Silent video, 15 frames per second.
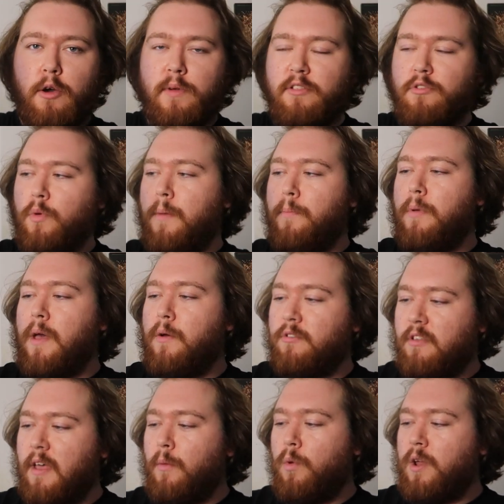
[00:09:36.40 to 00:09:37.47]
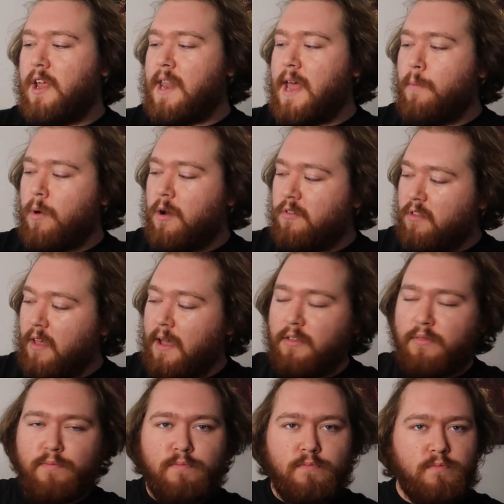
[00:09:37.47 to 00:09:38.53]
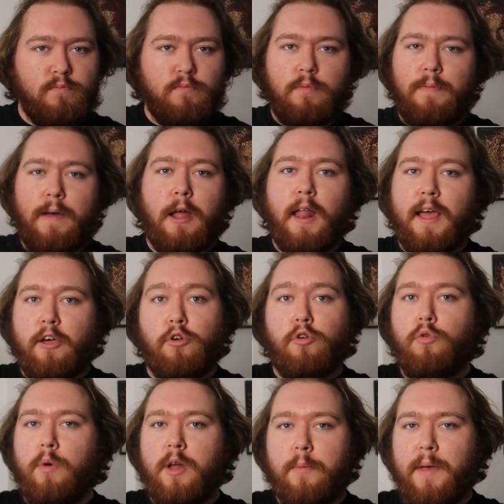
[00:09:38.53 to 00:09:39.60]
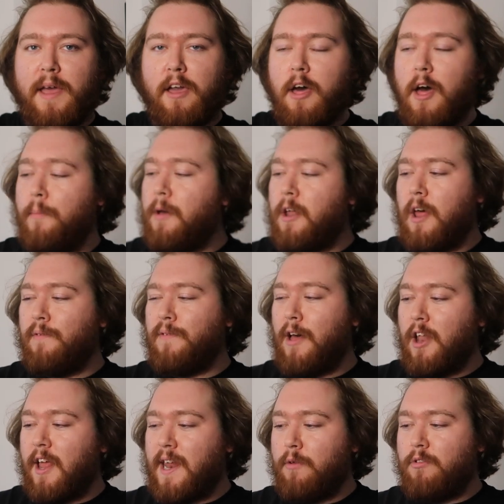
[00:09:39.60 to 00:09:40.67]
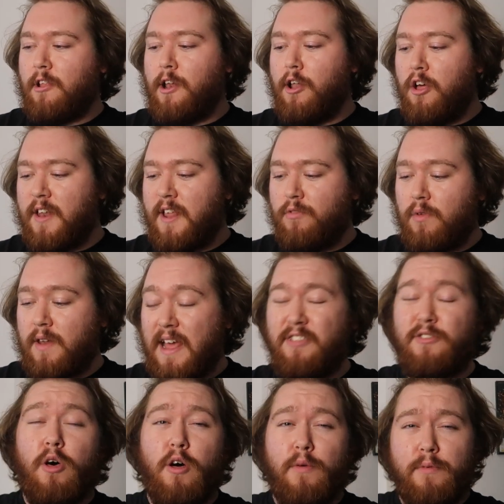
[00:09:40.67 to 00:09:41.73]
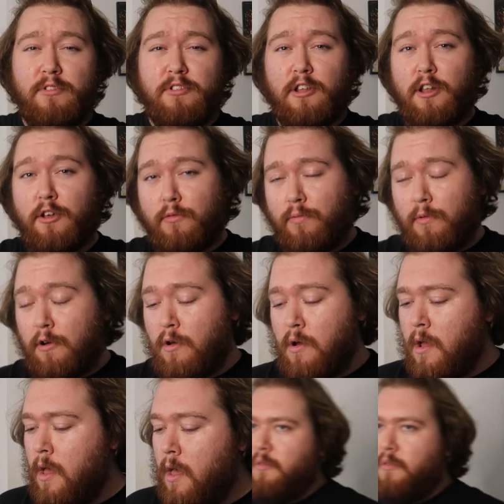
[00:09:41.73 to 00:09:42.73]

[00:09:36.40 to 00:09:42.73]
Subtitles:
go into it, but it was like one of them where it was like, felt like a cool one to pick up, and I felt like there was a lot this one had to offer to look through.